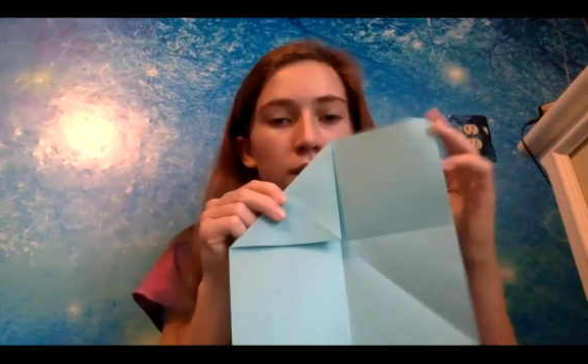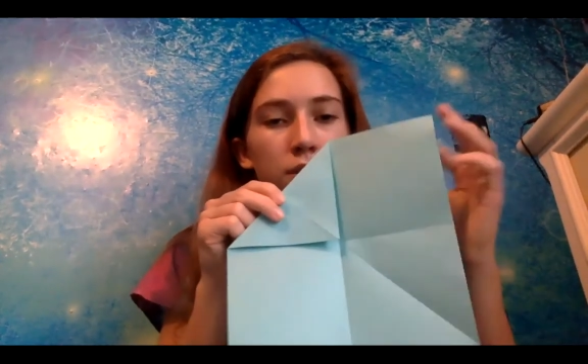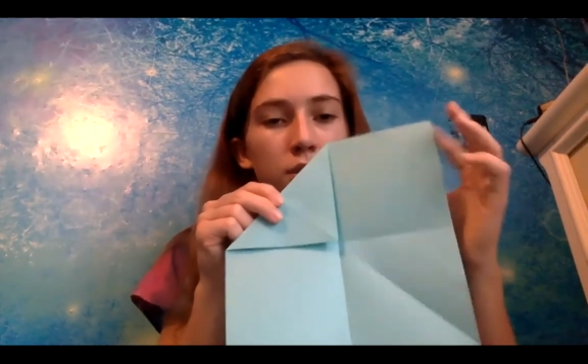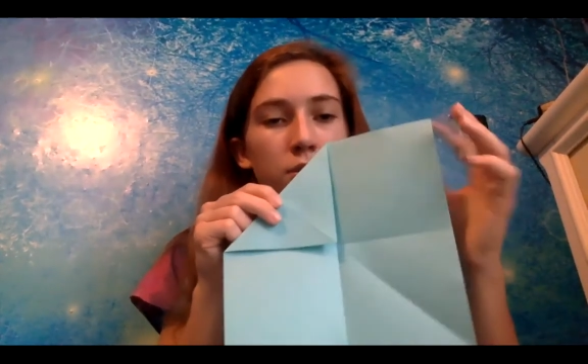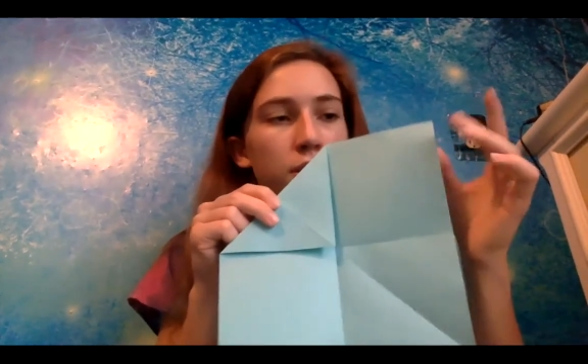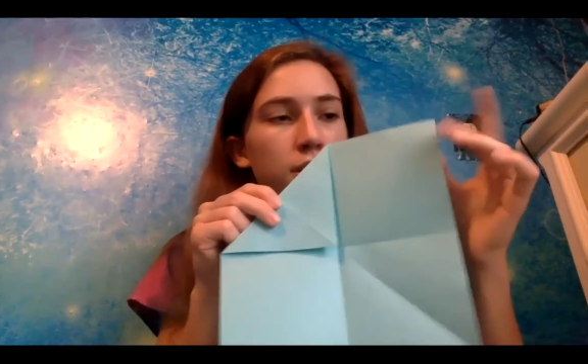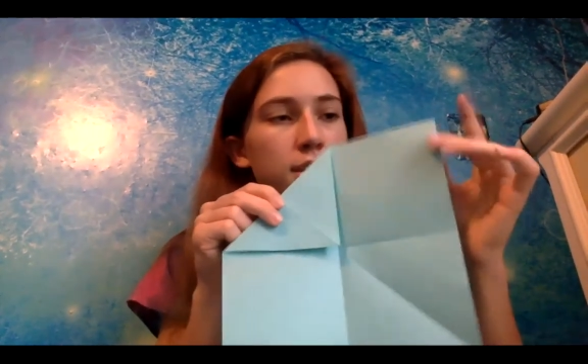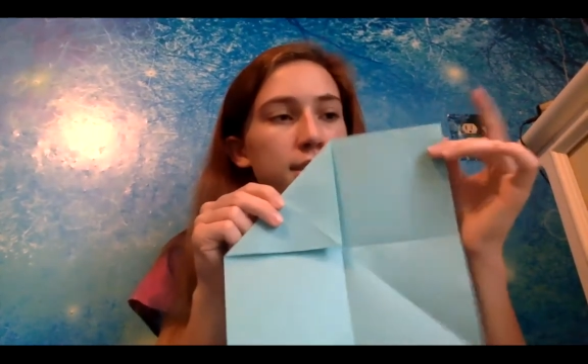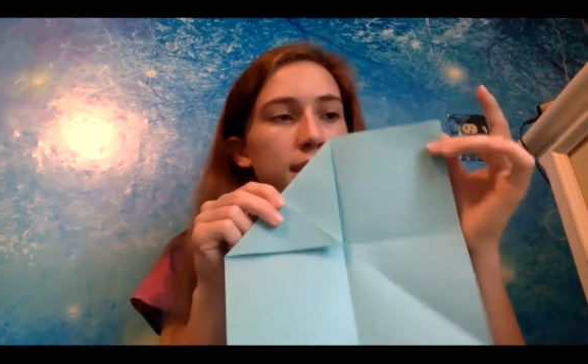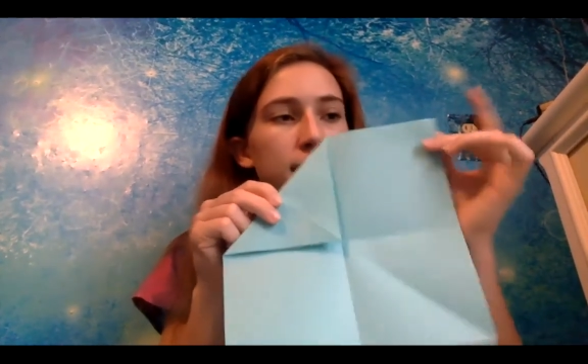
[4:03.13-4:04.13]
So you're going
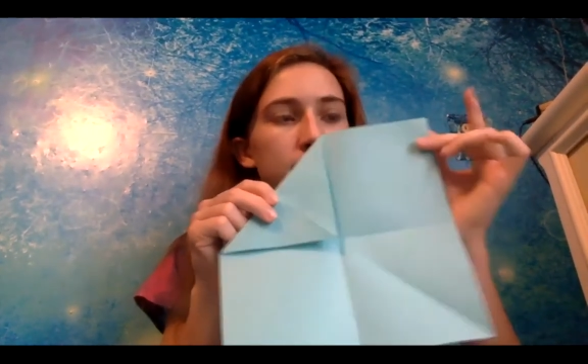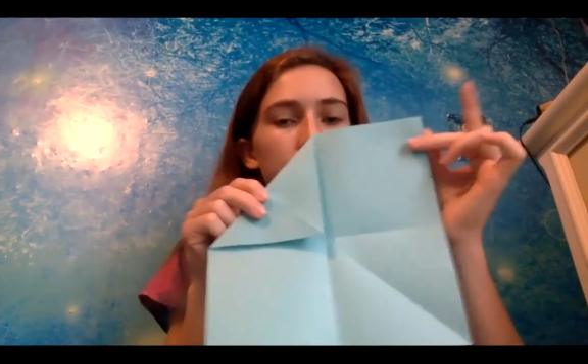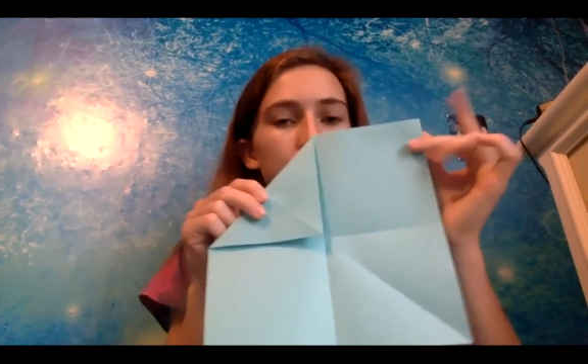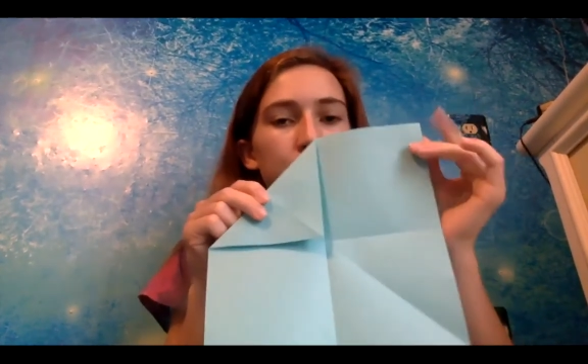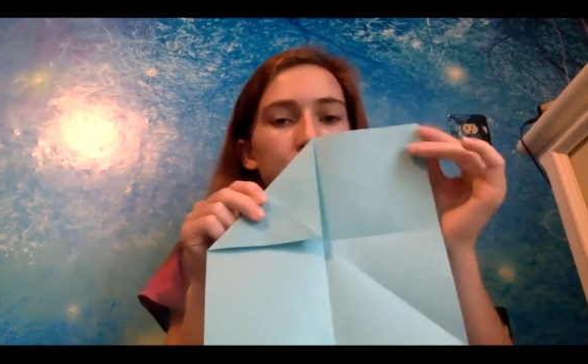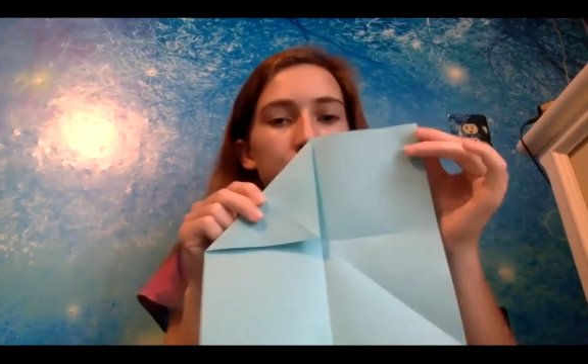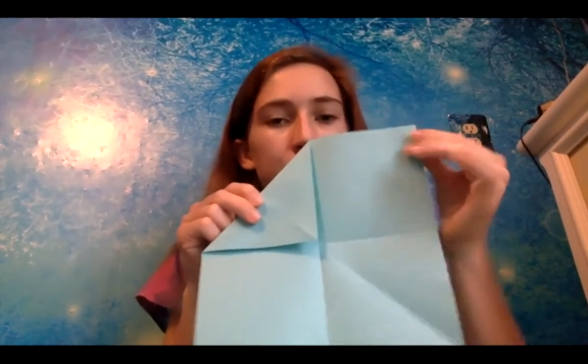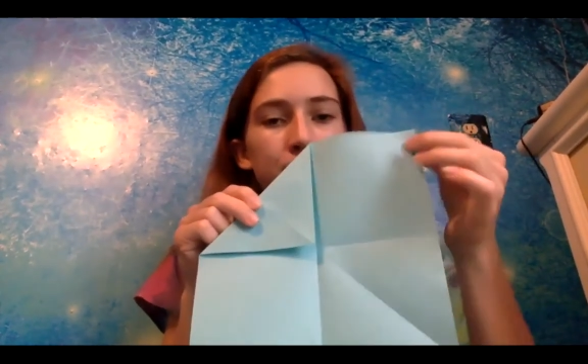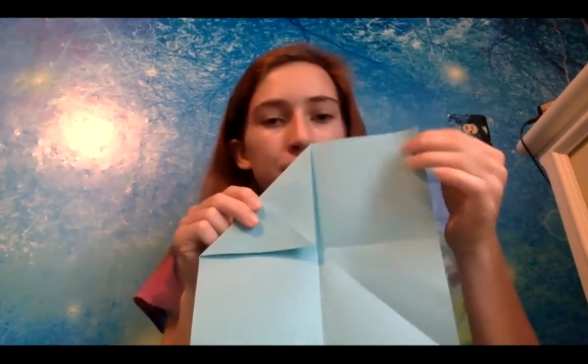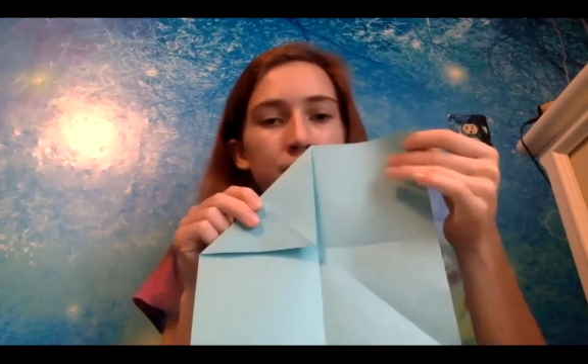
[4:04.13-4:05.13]
to take this one,
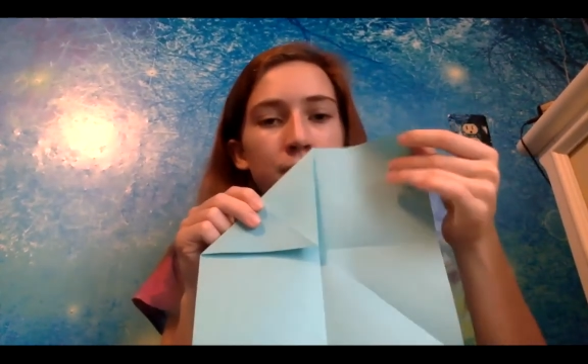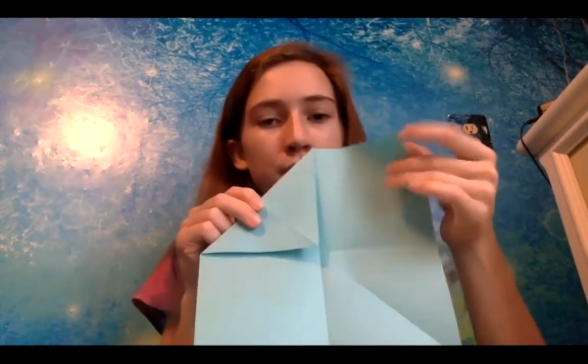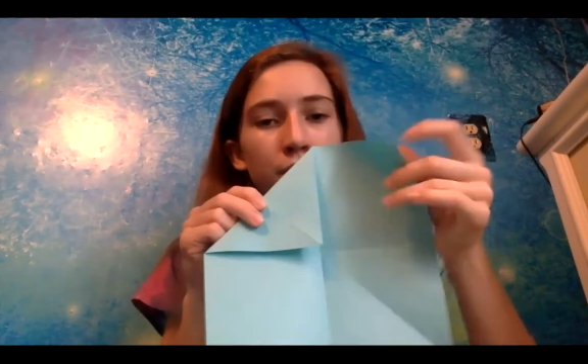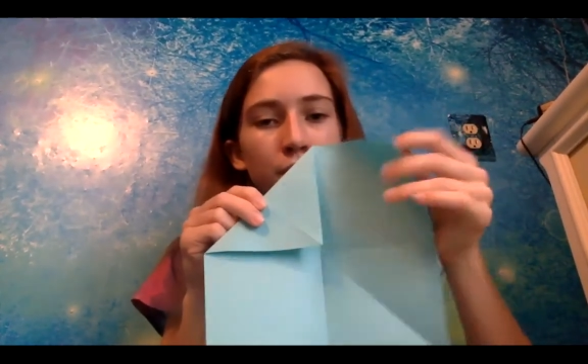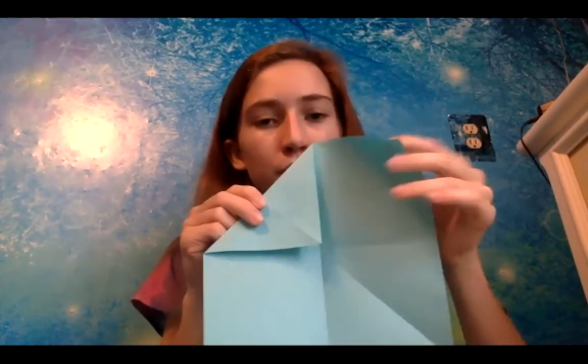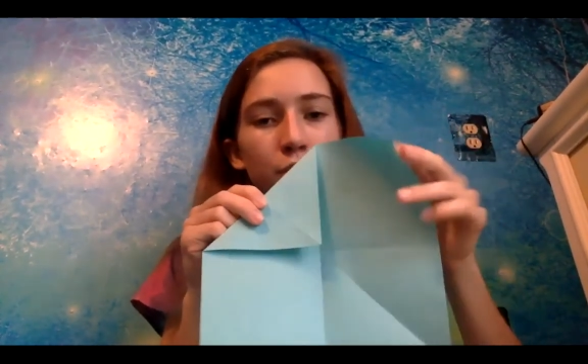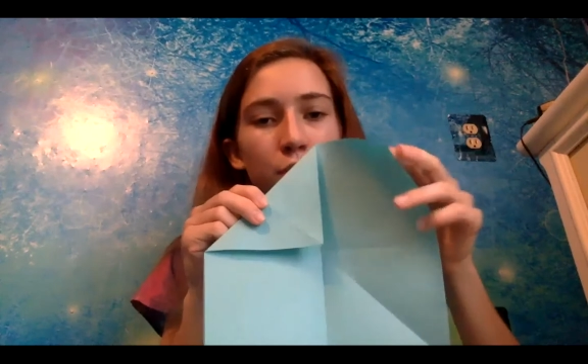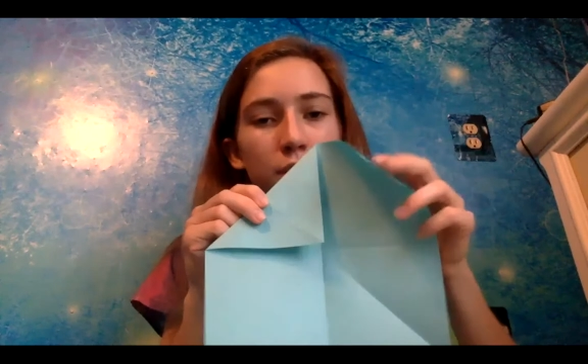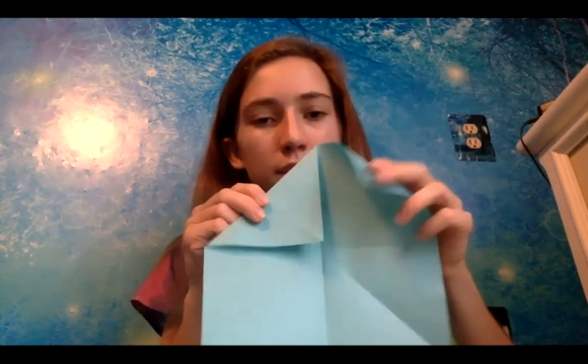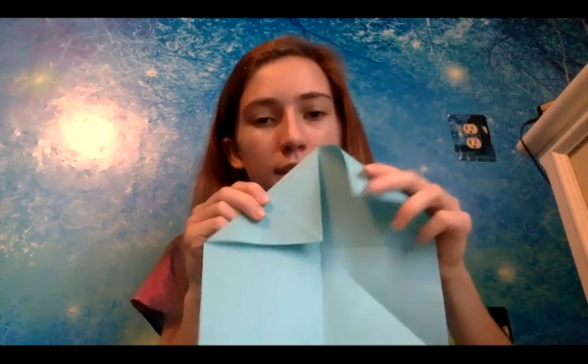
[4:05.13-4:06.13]

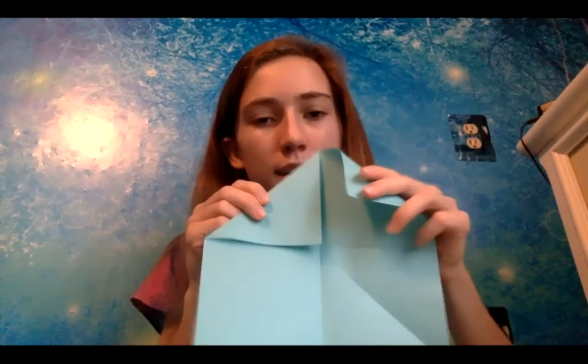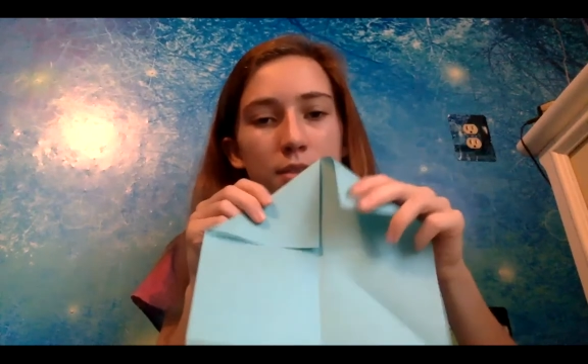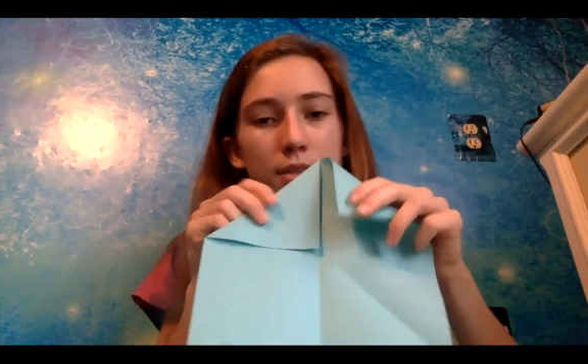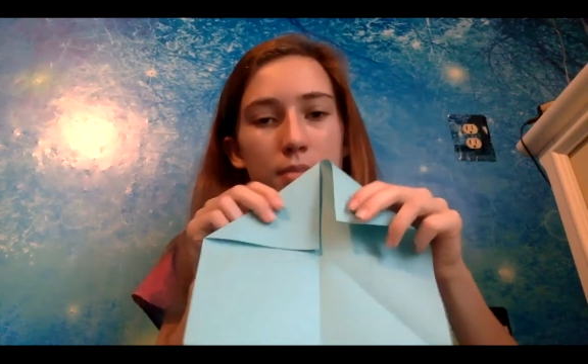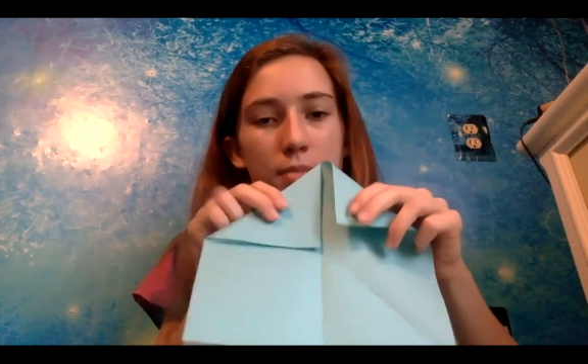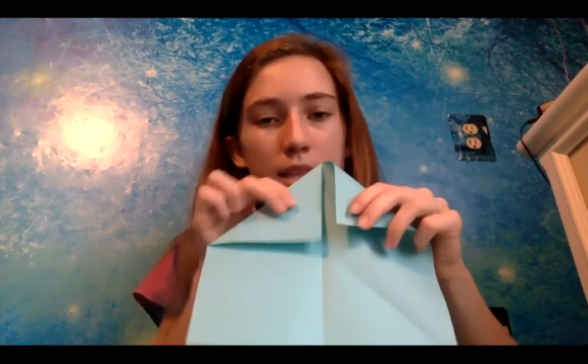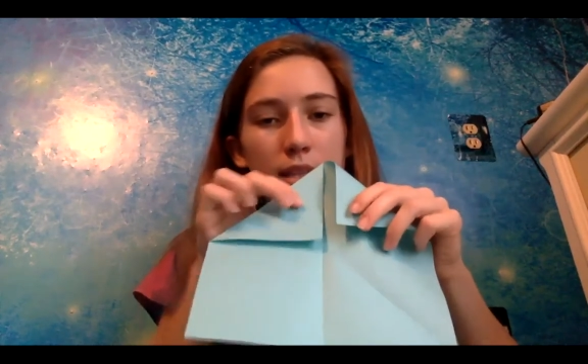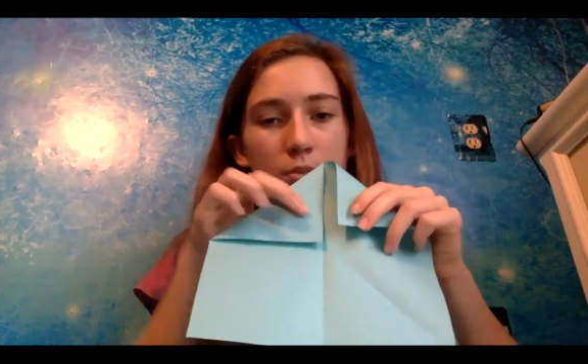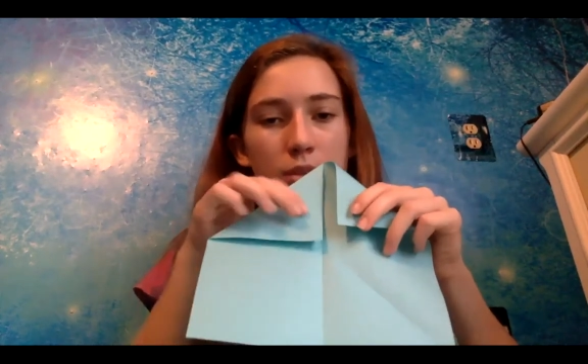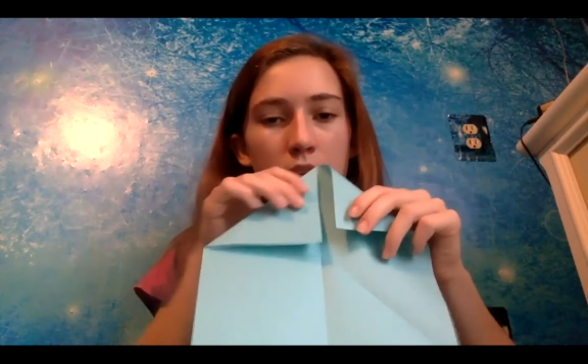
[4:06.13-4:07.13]
fold it down to meet
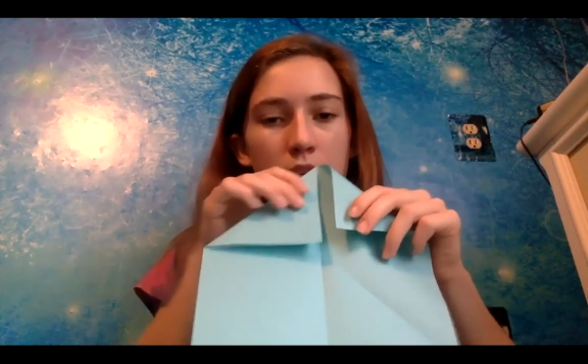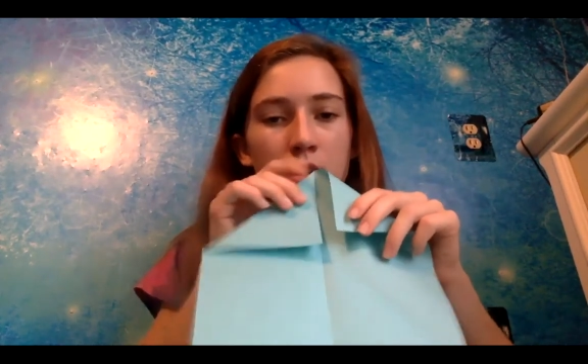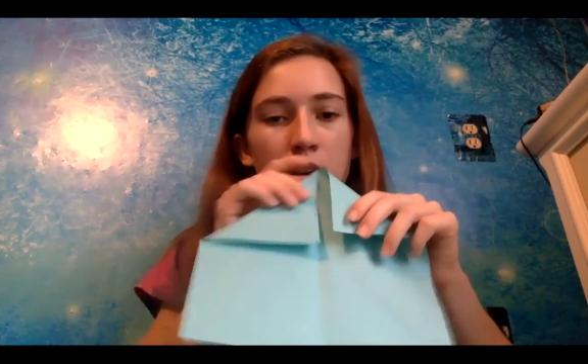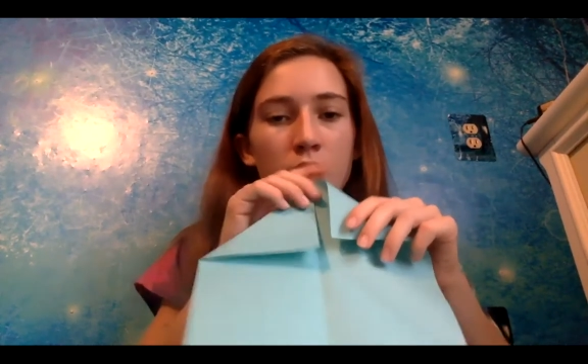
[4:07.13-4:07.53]
this one, and